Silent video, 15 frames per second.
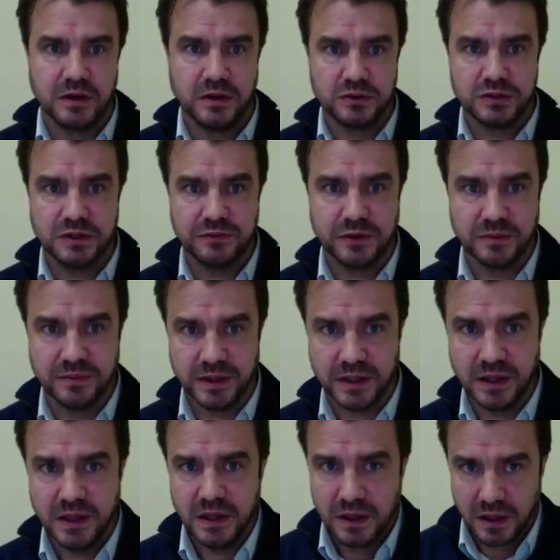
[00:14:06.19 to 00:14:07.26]
closely from
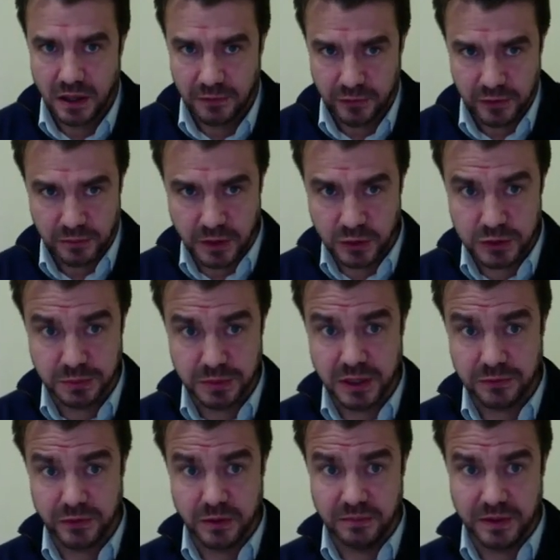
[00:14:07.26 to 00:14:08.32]
for the most
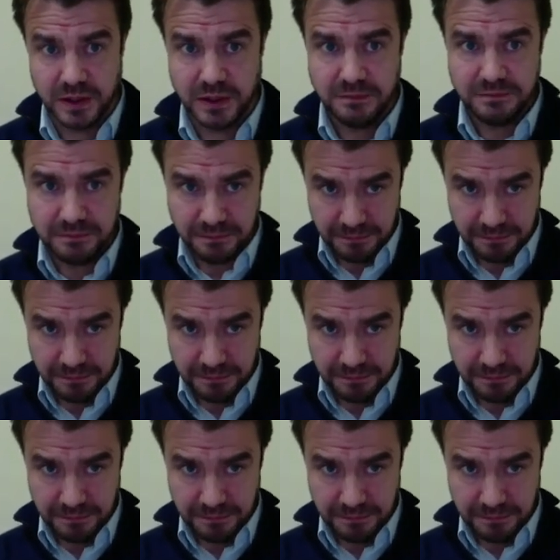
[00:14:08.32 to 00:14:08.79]
part, from the